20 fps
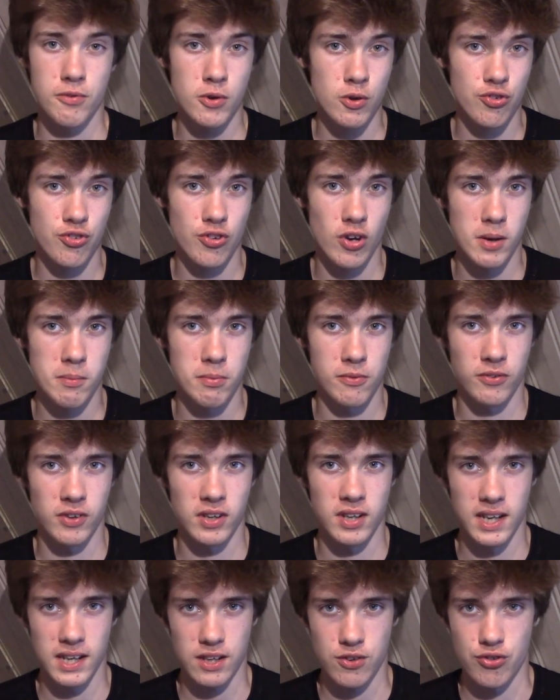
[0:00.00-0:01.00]
first type of
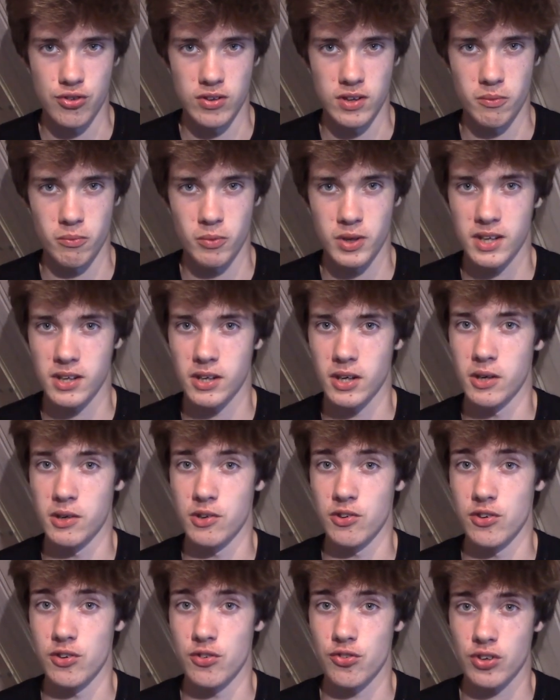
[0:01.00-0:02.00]
connection that we are going
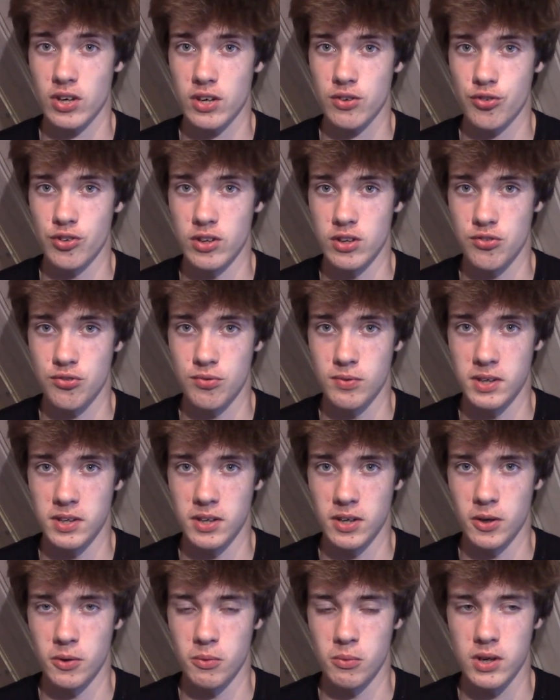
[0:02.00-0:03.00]
to discuss in this
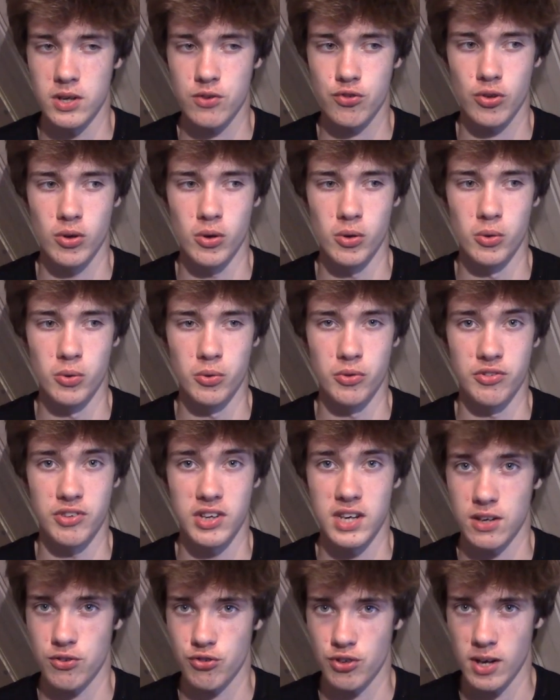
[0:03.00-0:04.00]
video is called
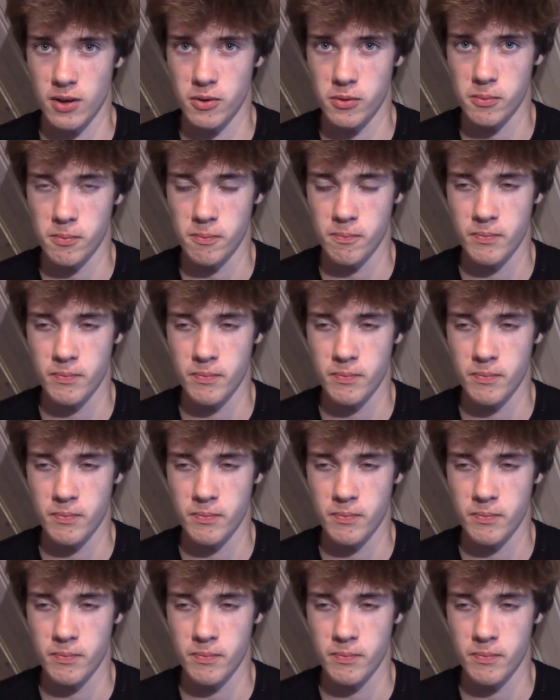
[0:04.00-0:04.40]
DSL,